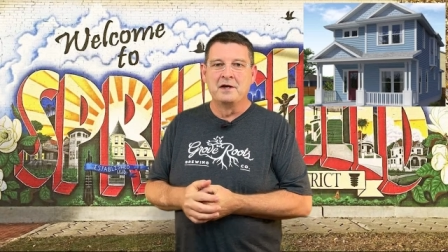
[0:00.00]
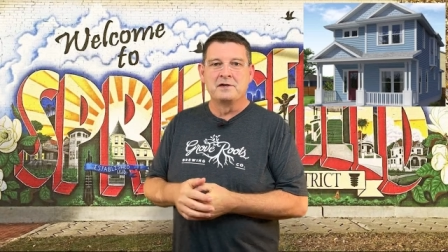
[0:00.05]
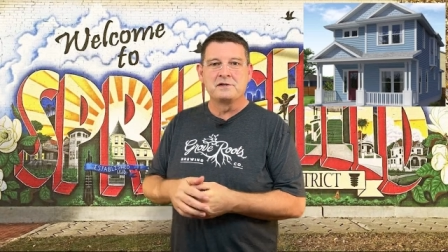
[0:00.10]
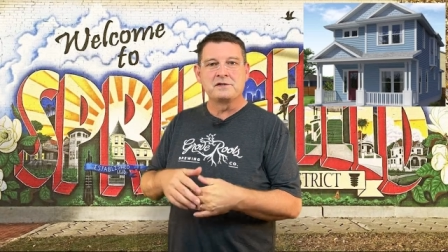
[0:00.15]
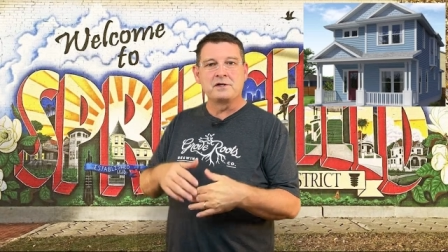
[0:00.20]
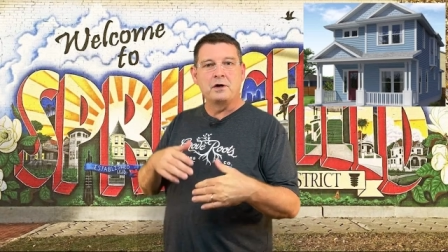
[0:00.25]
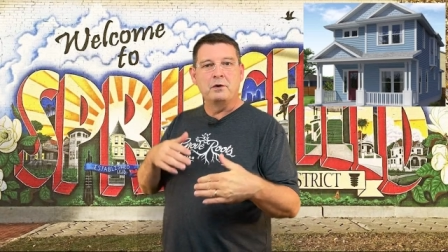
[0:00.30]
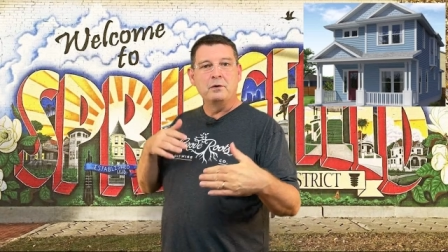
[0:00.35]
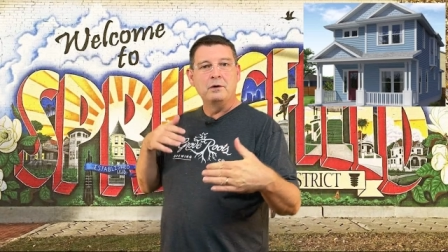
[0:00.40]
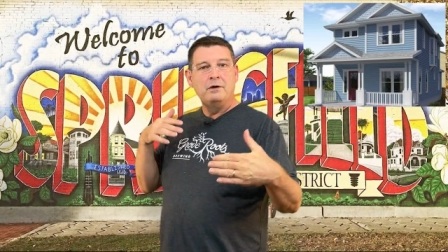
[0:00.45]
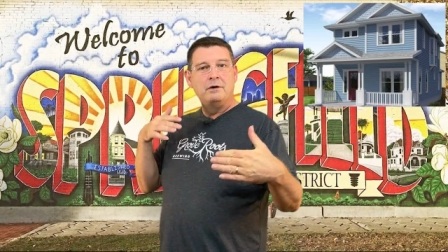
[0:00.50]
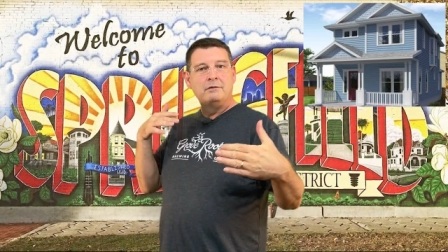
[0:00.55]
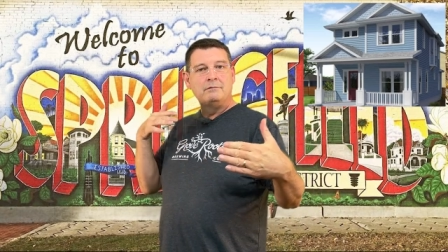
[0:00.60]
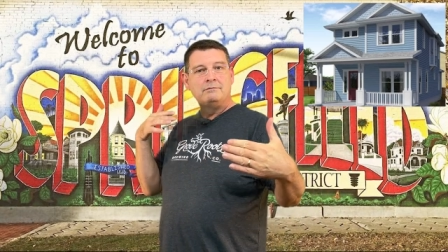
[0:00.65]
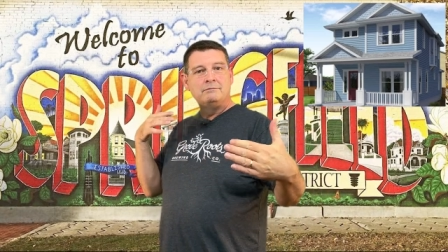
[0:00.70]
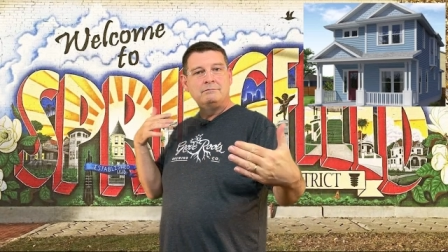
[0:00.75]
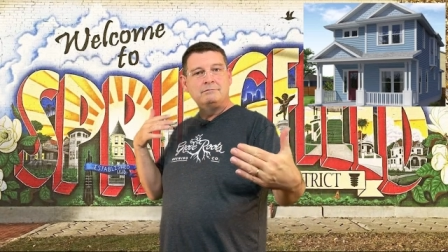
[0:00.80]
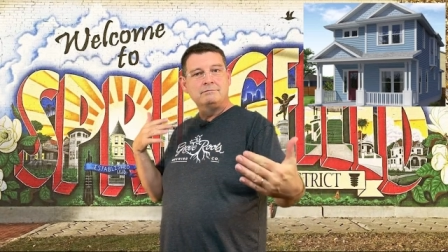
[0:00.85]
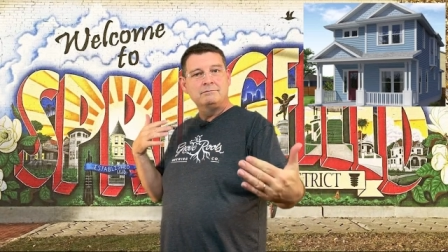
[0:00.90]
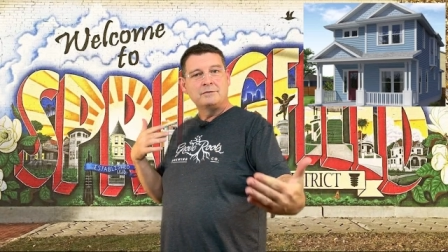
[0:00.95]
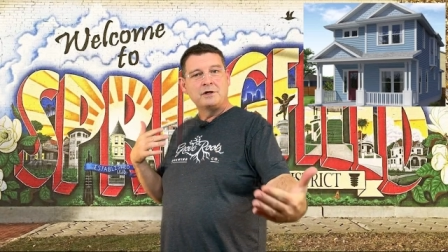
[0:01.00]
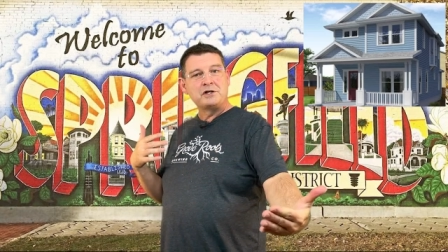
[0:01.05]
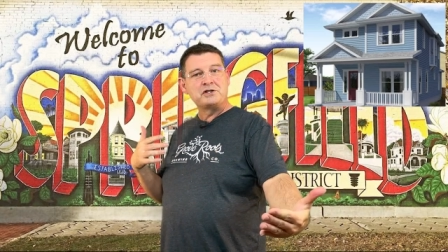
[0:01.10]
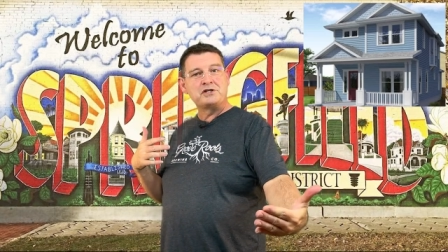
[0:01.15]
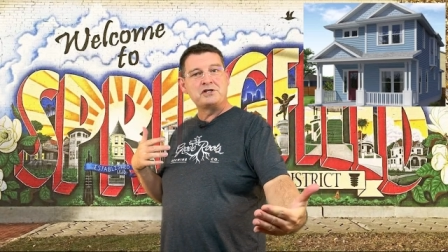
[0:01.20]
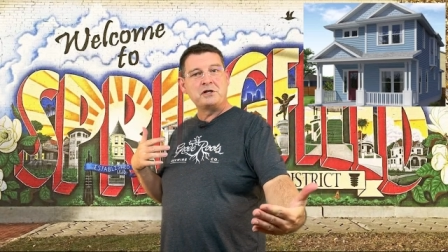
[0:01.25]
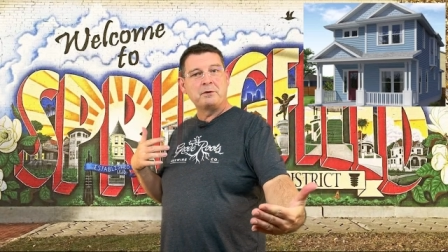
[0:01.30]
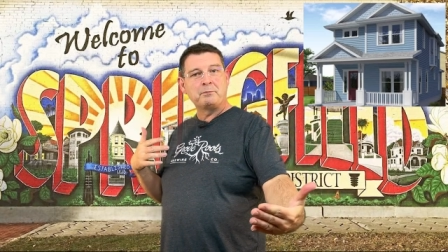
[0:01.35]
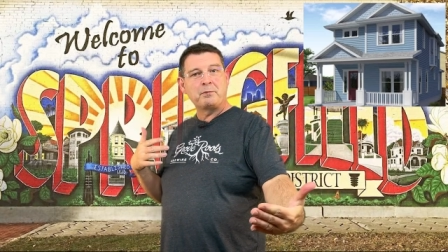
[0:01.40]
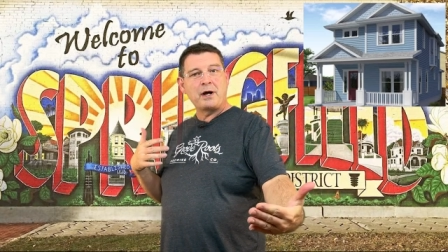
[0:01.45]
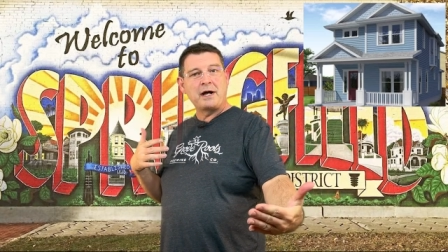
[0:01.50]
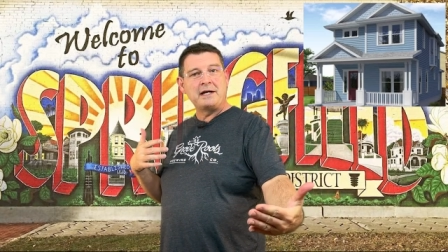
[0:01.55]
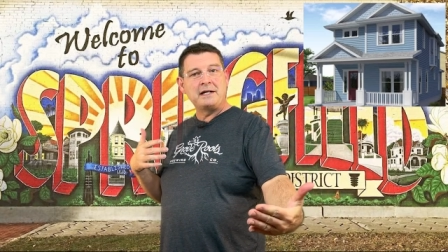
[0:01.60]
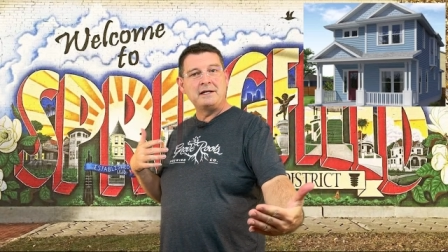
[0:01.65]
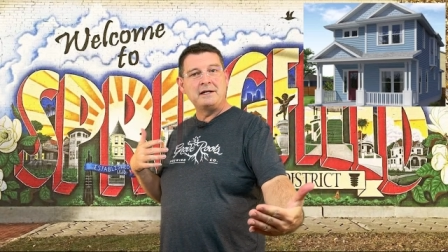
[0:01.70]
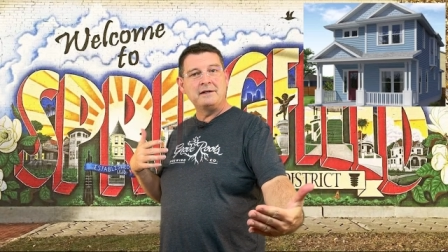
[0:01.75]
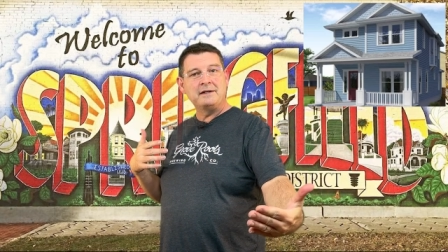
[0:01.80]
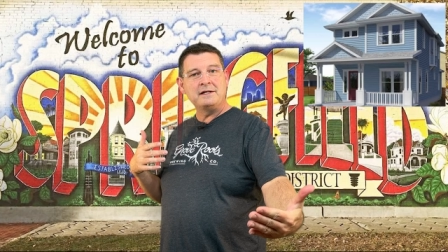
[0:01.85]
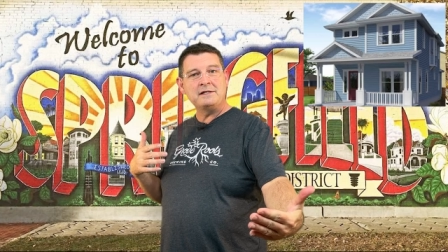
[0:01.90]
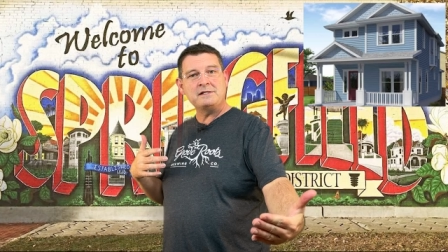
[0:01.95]
So let's jump right
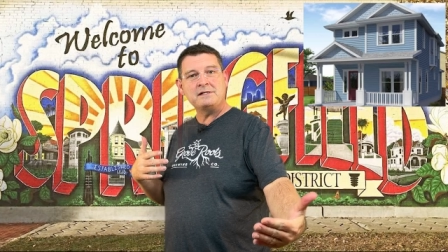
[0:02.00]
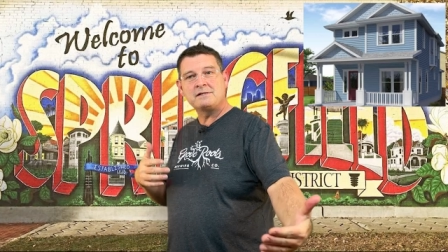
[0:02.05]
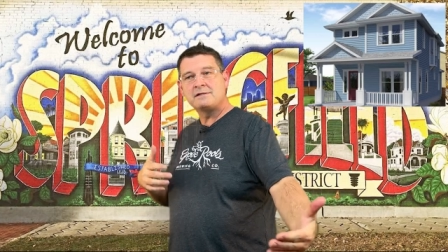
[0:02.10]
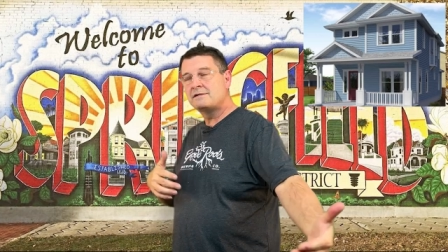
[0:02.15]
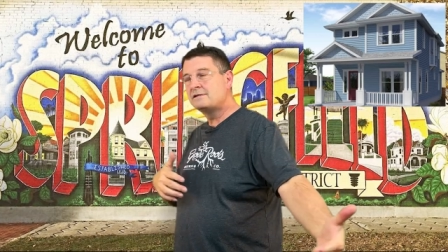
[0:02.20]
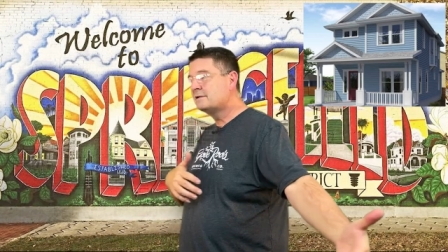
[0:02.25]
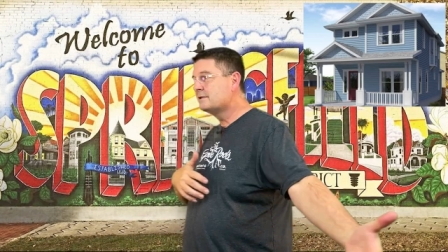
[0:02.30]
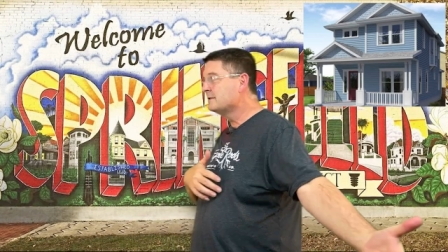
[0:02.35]
into this.